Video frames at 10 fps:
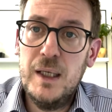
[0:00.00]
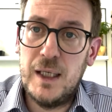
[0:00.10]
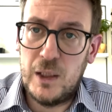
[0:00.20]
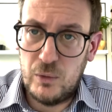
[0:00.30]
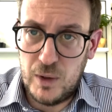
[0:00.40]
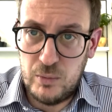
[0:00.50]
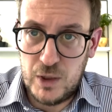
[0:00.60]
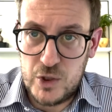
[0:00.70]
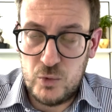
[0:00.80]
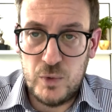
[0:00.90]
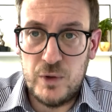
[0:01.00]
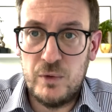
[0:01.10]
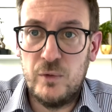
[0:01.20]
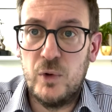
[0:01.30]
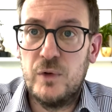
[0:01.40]
in collaboration with
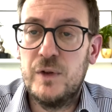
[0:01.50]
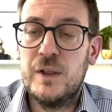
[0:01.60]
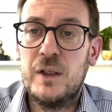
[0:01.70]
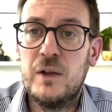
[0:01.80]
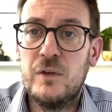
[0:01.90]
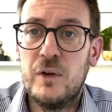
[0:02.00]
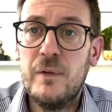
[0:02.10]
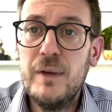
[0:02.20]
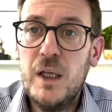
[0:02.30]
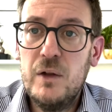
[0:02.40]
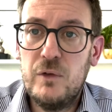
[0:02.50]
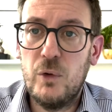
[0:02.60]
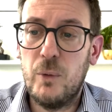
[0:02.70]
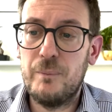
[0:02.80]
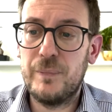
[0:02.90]
universities. So